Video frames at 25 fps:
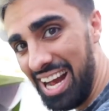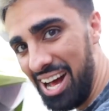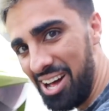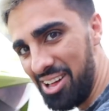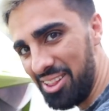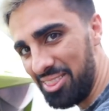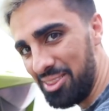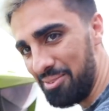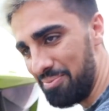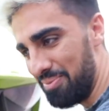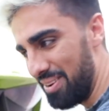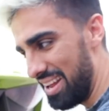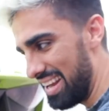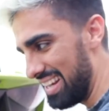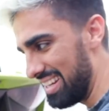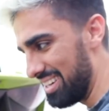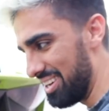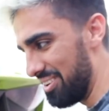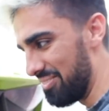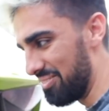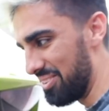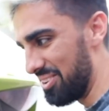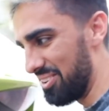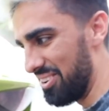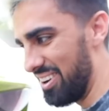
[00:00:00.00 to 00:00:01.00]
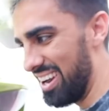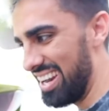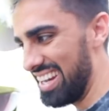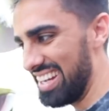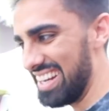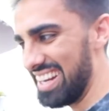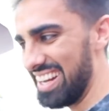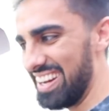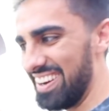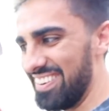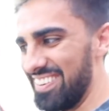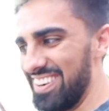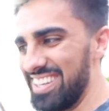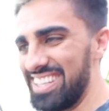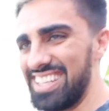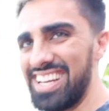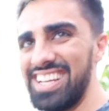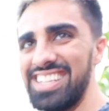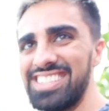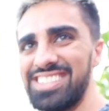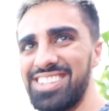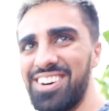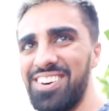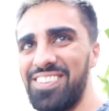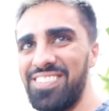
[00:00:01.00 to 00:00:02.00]
out the plate number right now, which
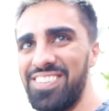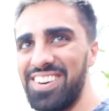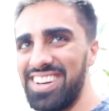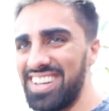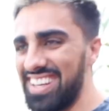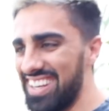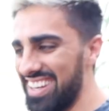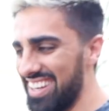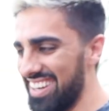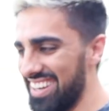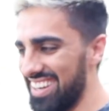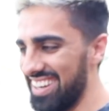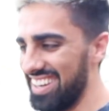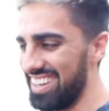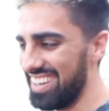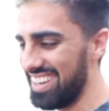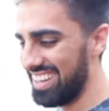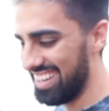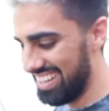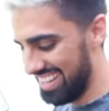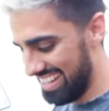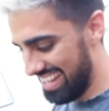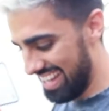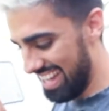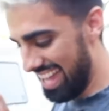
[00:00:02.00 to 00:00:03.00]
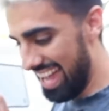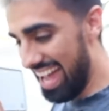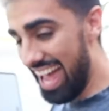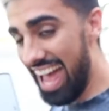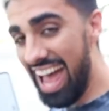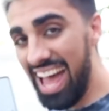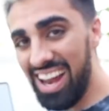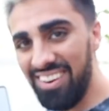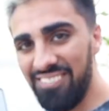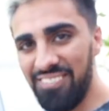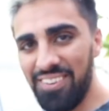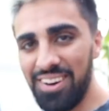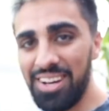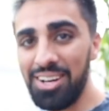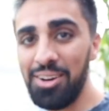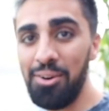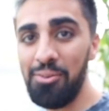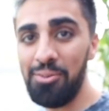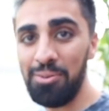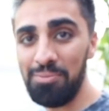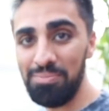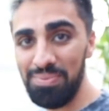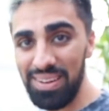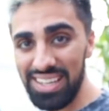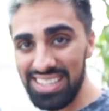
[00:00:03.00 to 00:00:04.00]
is over here, and we're gonna
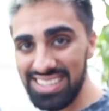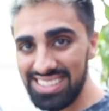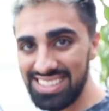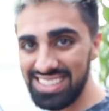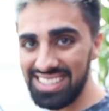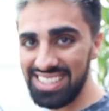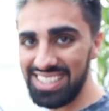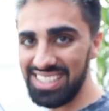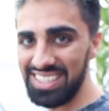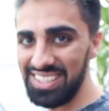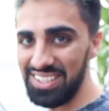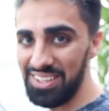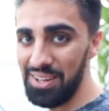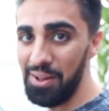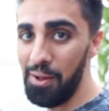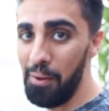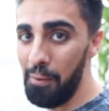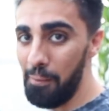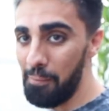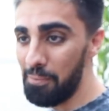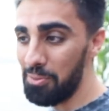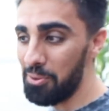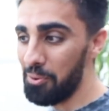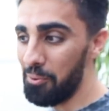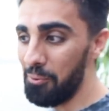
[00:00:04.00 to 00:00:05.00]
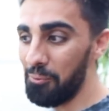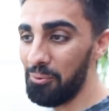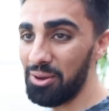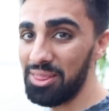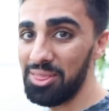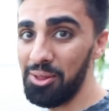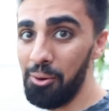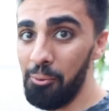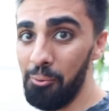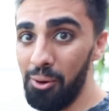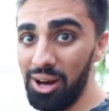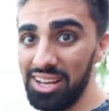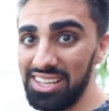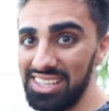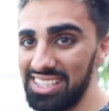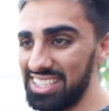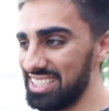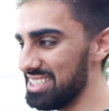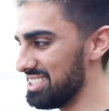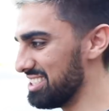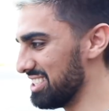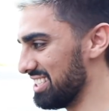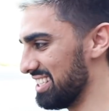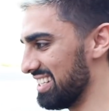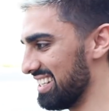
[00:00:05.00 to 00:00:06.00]
replace it with the one
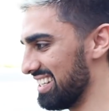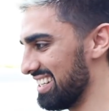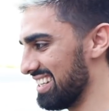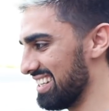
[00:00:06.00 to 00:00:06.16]
digit.